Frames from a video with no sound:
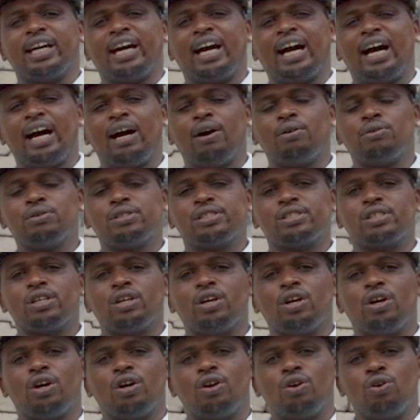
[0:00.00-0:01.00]
the house
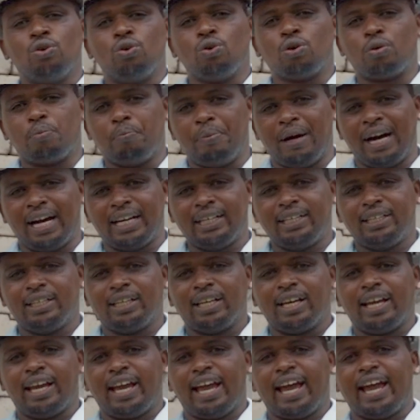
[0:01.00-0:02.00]
look bad.
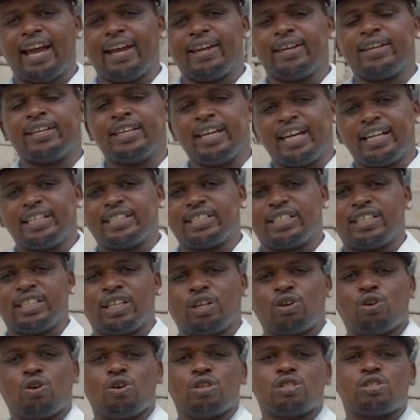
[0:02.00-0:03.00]
Yet
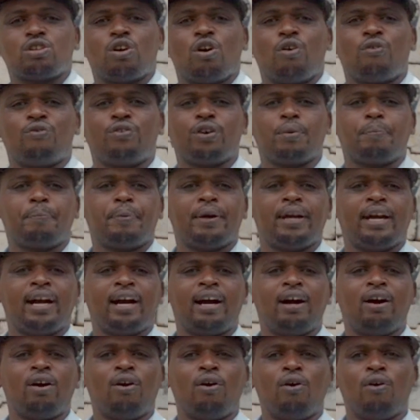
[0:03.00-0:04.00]
the cost of
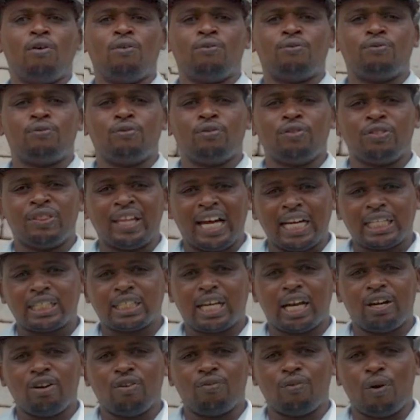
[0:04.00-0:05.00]
repair of that
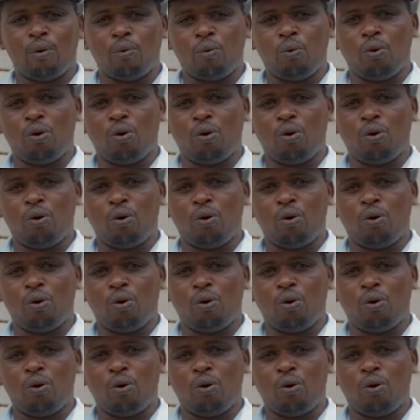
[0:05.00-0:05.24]
kind of a